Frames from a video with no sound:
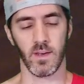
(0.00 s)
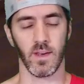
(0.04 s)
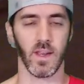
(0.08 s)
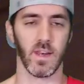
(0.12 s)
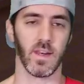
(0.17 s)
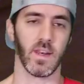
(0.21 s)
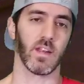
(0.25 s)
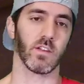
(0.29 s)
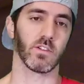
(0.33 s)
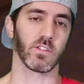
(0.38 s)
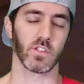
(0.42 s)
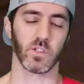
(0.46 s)
and
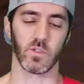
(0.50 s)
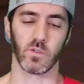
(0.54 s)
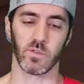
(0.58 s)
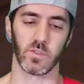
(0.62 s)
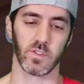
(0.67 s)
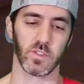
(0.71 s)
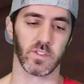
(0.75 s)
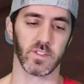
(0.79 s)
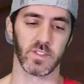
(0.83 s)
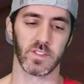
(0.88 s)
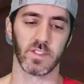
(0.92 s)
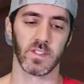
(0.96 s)
now
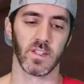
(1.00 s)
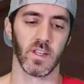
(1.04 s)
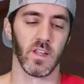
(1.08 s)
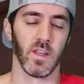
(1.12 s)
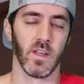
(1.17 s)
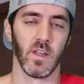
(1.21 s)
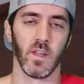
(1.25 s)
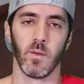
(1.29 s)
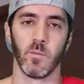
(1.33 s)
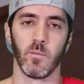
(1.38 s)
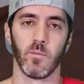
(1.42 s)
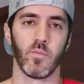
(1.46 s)
shoulders.
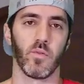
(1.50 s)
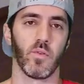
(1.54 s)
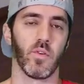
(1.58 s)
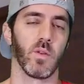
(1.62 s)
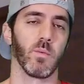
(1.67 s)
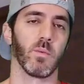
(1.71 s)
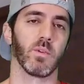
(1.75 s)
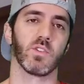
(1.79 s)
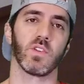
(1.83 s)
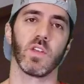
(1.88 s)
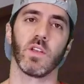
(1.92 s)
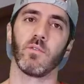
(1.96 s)
Pretty
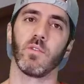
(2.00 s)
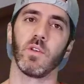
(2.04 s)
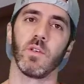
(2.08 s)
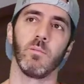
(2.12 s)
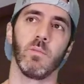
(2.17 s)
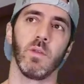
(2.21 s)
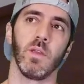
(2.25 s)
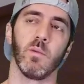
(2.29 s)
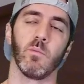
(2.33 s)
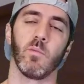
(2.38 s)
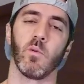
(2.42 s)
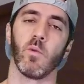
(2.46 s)
much every
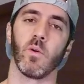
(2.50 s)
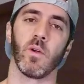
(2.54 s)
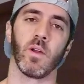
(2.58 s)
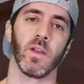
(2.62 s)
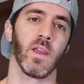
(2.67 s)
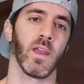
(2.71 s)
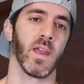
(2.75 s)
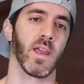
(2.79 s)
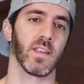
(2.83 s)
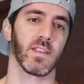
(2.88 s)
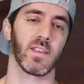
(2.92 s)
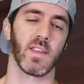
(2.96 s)
b-boy
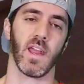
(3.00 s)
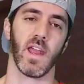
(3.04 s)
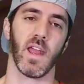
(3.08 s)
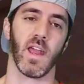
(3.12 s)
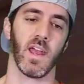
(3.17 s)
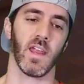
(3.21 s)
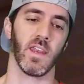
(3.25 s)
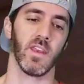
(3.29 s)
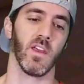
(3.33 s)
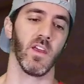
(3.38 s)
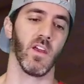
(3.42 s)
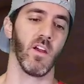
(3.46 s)
has
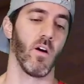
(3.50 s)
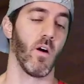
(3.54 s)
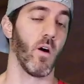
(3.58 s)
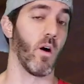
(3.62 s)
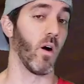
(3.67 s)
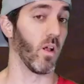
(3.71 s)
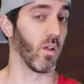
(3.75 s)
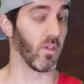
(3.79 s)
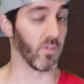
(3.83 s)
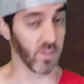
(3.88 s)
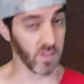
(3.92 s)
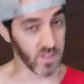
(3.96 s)
had
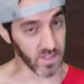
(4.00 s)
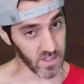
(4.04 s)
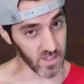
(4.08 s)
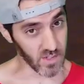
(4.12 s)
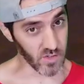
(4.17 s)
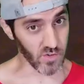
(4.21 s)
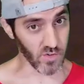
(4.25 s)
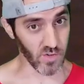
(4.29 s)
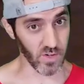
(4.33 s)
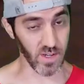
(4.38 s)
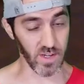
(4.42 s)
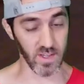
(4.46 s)
all of these
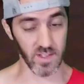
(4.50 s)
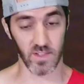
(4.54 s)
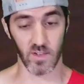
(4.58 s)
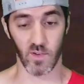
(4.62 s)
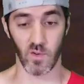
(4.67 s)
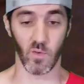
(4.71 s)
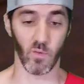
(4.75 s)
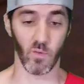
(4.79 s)
injuries or